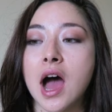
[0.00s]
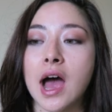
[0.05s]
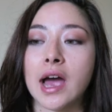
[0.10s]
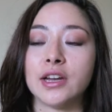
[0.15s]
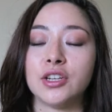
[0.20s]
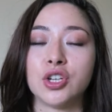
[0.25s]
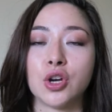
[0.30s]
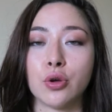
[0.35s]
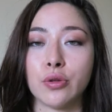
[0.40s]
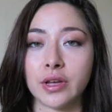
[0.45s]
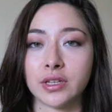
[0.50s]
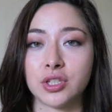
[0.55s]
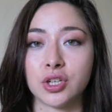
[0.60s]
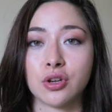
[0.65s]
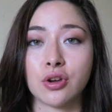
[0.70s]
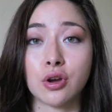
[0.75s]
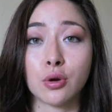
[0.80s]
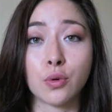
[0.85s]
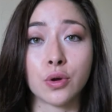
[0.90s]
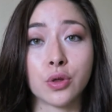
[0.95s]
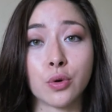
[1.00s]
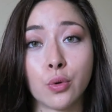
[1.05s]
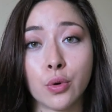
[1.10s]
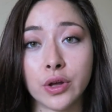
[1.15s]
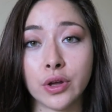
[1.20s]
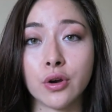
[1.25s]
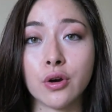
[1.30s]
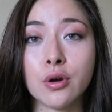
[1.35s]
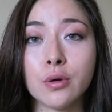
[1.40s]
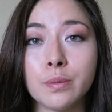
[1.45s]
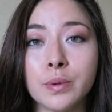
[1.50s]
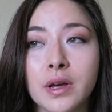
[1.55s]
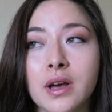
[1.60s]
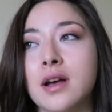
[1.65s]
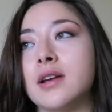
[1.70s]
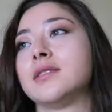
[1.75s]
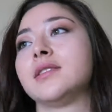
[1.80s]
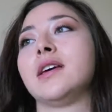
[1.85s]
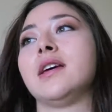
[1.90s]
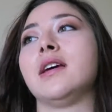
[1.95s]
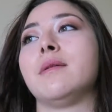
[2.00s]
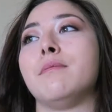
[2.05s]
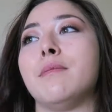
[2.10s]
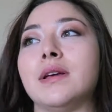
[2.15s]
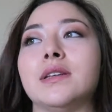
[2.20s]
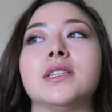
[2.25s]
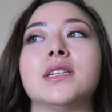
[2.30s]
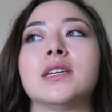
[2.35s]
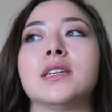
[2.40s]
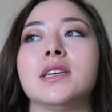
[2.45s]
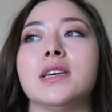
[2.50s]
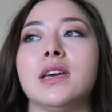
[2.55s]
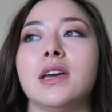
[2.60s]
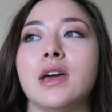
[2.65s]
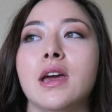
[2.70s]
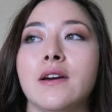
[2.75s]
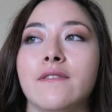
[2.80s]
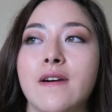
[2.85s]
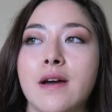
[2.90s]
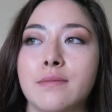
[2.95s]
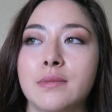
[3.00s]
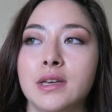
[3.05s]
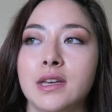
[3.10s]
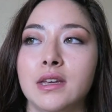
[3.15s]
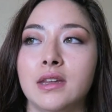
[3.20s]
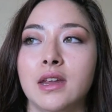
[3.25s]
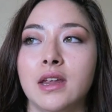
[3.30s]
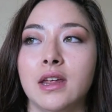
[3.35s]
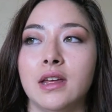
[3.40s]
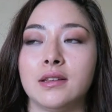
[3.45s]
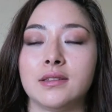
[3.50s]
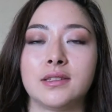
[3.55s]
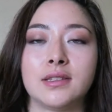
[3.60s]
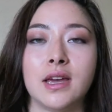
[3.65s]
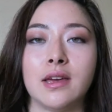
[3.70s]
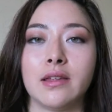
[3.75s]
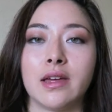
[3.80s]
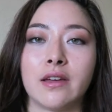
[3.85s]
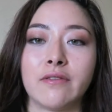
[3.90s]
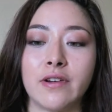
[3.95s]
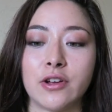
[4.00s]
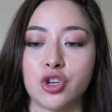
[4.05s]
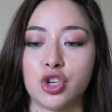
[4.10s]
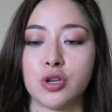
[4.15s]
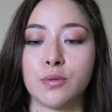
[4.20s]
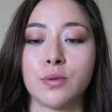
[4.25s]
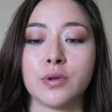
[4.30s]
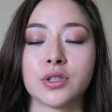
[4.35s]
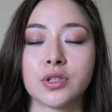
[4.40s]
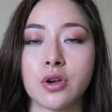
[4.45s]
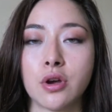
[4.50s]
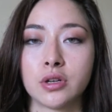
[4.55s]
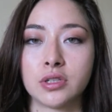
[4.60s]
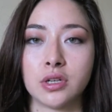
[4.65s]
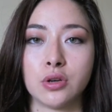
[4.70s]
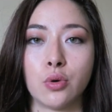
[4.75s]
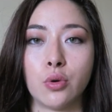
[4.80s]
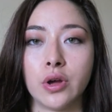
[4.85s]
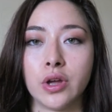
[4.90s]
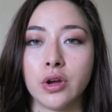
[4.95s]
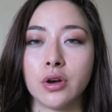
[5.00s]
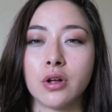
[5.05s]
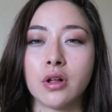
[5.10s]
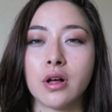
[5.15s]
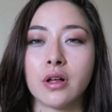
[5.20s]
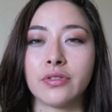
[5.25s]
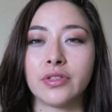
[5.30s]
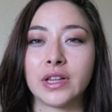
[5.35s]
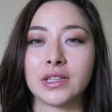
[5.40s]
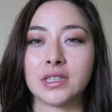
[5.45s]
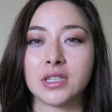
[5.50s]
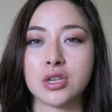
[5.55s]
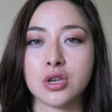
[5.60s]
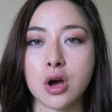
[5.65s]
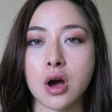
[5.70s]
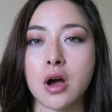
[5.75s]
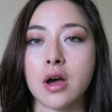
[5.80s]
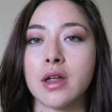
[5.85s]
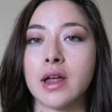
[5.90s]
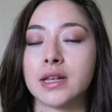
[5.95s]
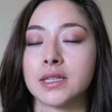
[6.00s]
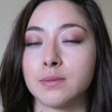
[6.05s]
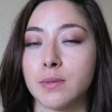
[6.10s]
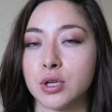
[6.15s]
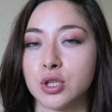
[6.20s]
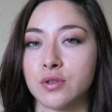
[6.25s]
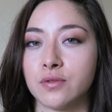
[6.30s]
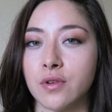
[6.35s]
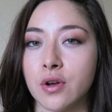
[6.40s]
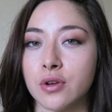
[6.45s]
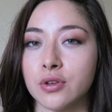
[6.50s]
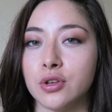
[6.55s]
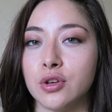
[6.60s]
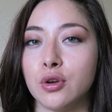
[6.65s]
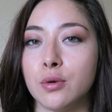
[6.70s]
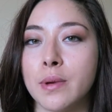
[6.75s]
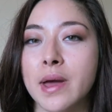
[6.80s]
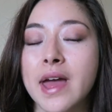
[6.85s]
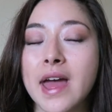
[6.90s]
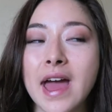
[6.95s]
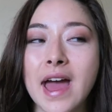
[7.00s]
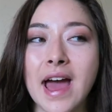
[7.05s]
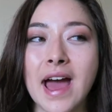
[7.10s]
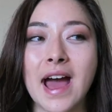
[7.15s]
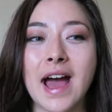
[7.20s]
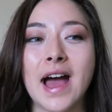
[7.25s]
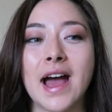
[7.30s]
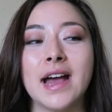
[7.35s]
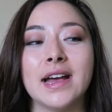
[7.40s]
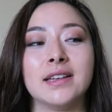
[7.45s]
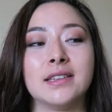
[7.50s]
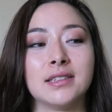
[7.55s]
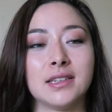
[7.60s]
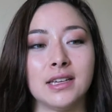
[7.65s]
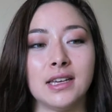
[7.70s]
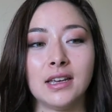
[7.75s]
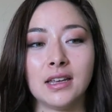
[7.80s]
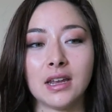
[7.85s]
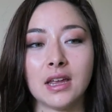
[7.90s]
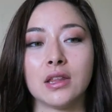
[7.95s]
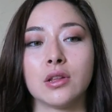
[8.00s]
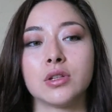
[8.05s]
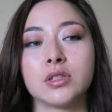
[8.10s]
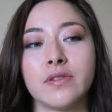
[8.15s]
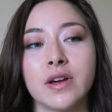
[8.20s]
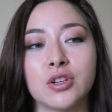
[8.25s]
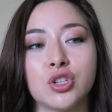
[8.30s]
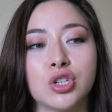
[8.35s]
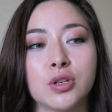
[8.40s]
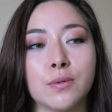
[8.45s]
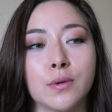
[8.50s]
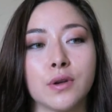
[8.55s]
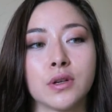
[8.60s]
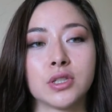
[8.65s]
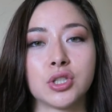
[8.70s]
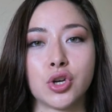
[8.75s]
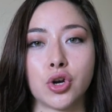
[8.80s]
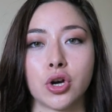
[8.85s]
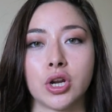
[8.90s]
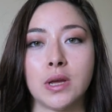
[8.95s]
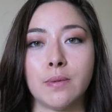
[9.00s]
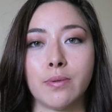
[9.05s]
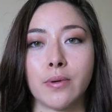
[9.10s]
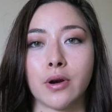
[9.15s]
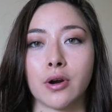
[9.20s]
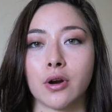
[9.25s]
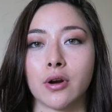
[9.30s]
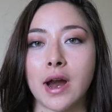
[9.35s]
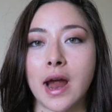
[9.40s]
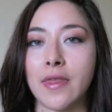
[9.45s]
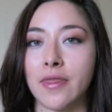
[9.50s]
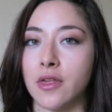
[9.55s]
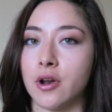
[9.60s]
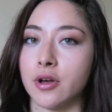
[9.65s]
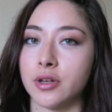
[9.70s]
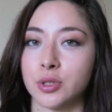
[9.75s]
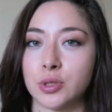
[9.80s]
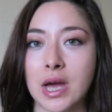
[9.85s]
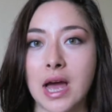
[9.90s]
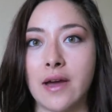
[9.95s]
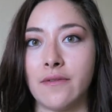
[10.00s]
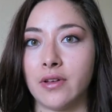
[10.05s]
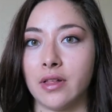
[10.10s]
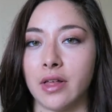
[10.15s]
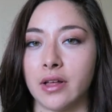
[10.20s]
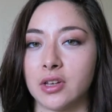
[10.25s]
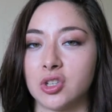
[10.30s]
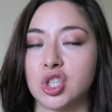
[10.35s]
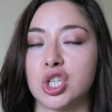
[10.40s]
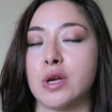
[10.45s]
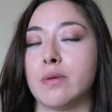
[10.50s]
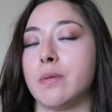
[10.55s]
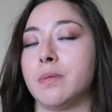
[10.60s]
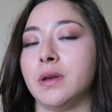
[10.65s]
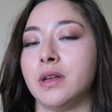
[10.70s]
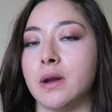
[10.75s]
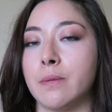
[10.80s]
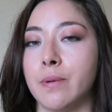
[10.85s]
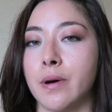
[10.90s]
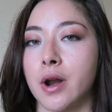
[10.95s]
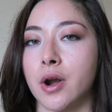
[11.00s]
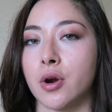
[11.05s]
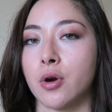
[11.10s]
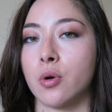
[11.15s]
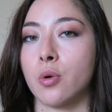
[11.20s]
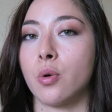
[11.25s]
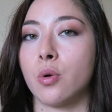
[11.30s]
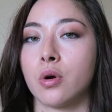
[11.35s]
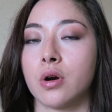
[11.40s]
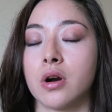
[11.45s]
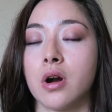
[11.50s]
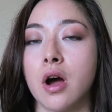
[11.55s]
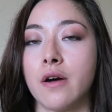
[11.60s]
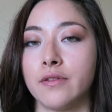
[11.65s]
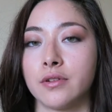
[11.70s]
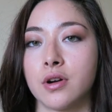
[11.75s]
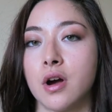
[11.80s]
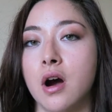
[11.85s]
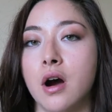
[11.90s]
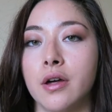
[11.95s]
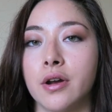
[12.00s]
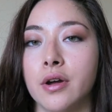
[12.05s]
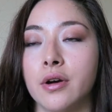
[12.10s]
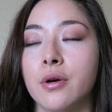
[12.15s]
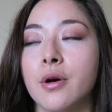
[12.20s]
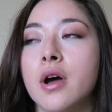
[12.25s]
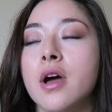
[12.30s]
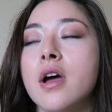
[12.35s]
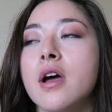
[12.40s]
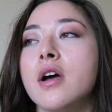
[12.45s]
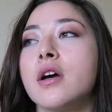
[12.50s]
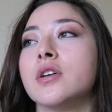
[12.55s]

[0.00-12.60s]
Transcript: I don't like to cook with oil because mentally, if I'm eating, say like vegetables cooked in oil, that's not as much volume as eating those vegetables, turkey burger, and then also having like a scoop of peanut butter or avocado.